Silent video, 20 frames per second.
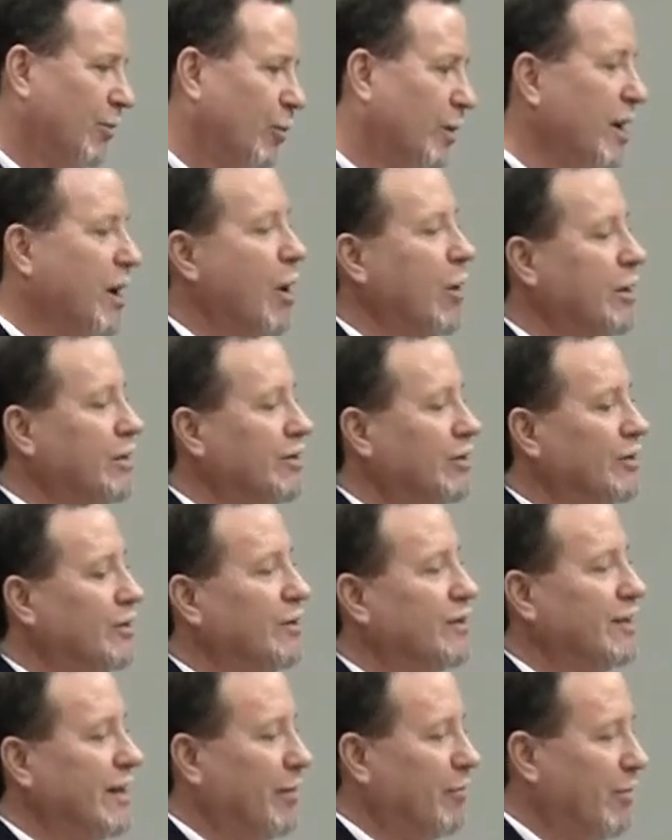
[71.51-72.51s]
We always
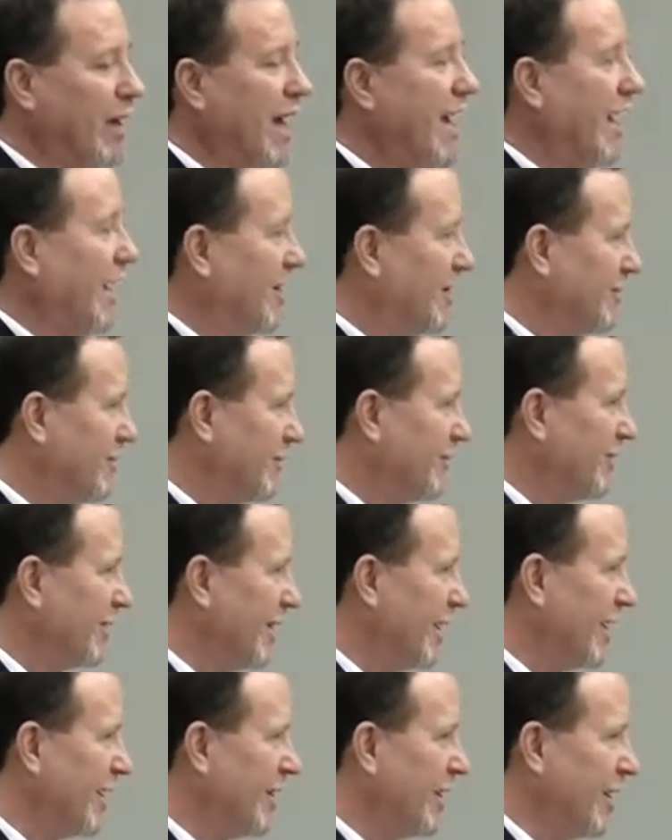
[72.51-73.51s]
could step back,
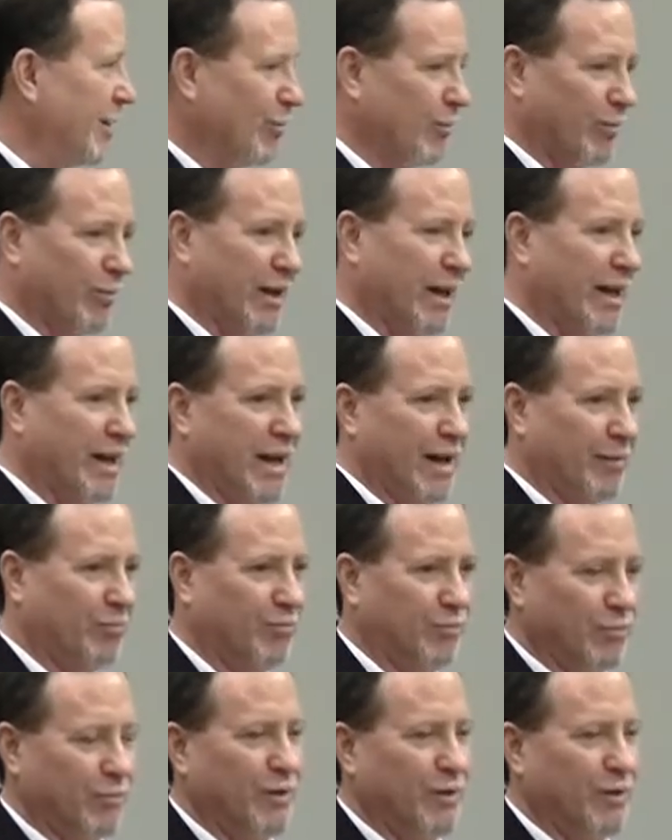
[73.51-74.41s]
and I